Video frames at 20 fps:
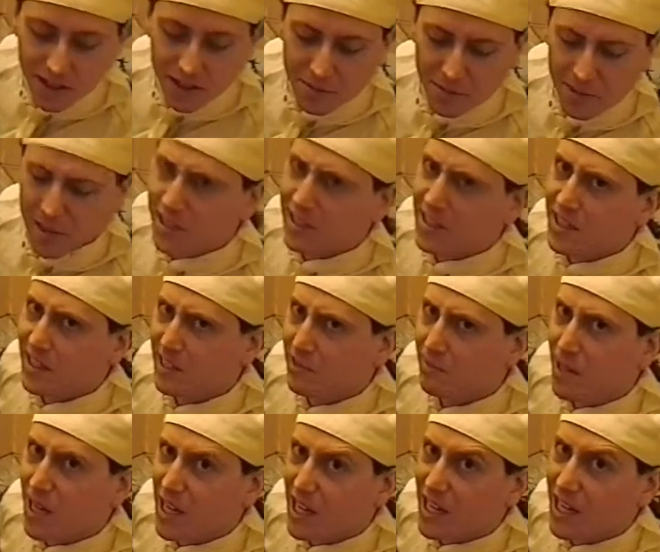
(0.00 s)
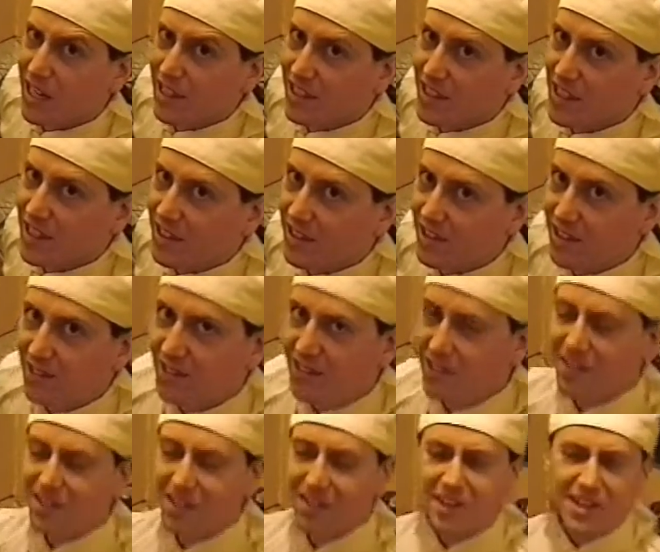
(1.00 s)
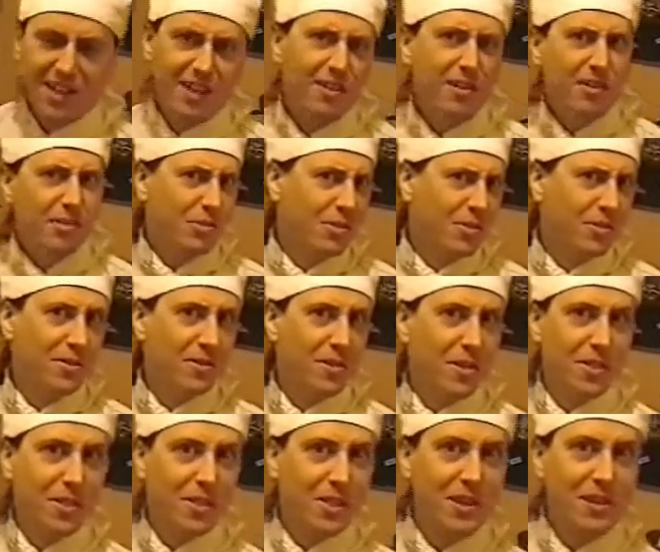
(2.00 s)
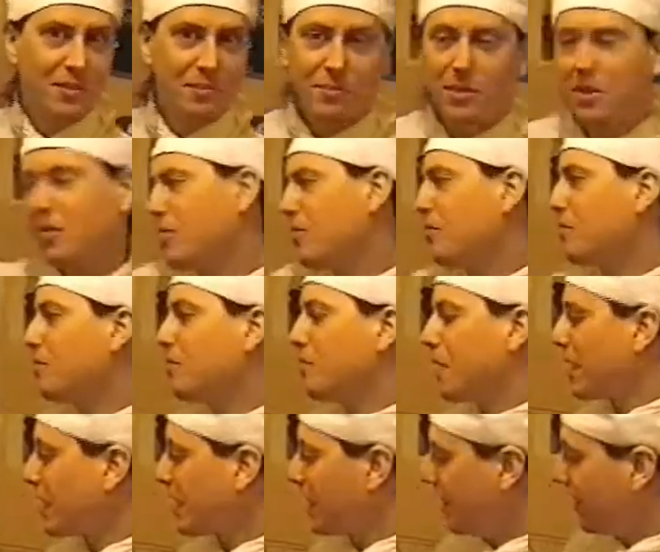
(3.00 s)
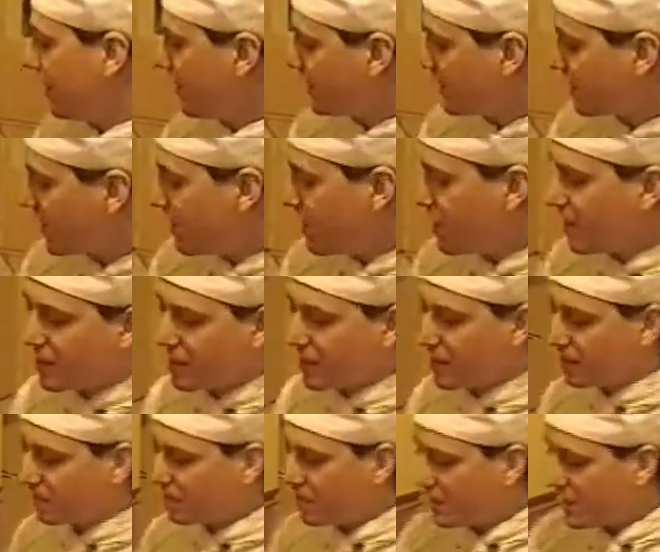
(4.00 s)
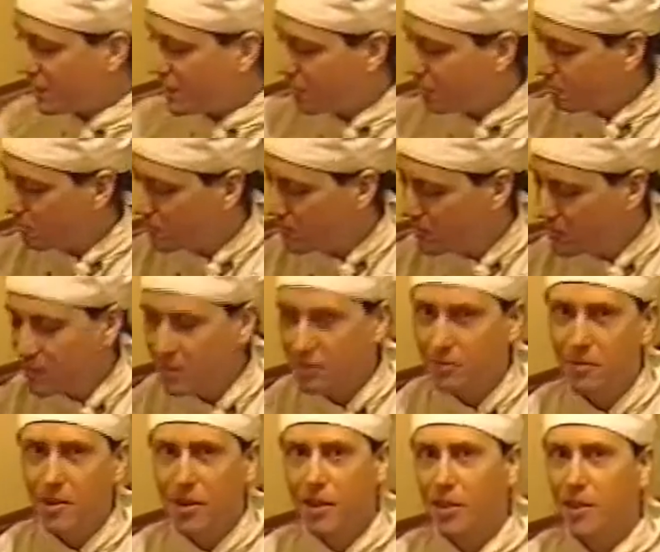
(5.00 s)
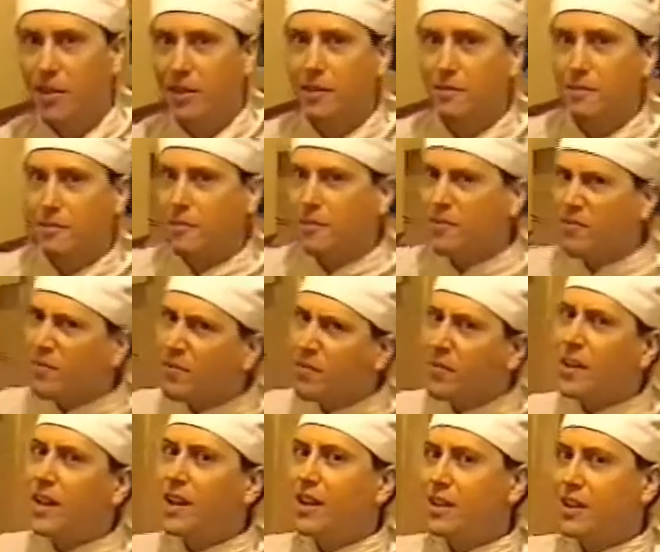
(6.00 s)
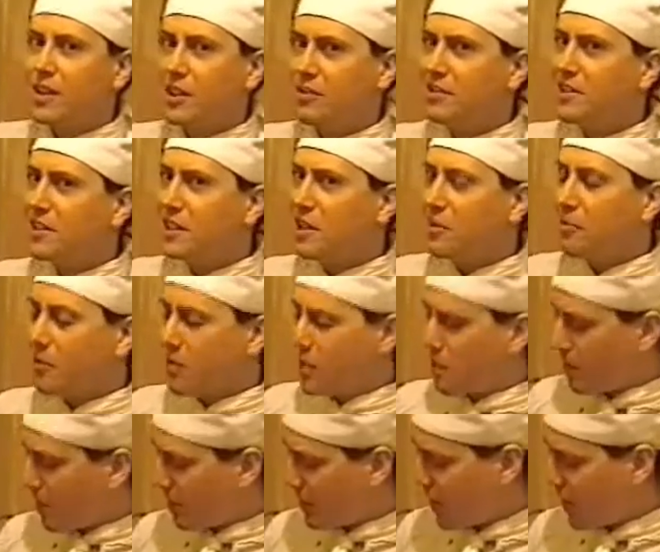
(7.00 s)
Because it is pancake day and, you know, you want the theme of pancakes. Because originally it was to do with using up what you had